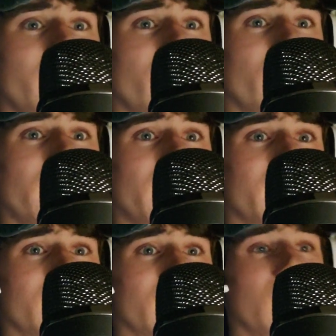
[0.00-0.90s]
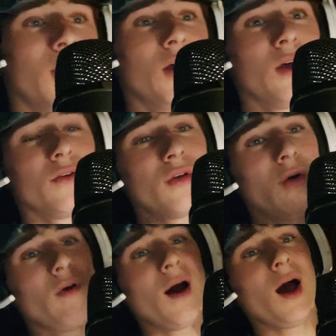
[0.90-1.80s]
and correct.
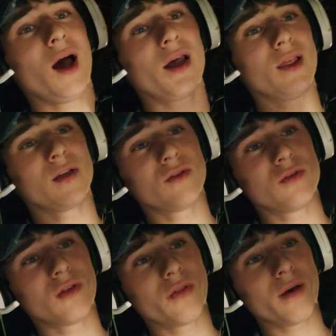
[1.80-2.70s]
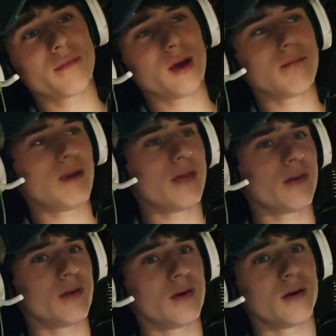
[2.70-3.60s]
So I like to do the thumbs up
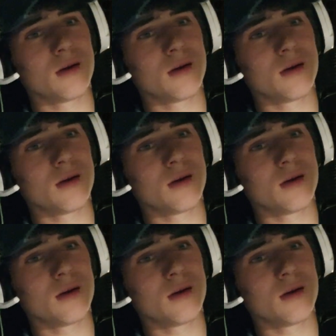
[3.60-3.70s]
method.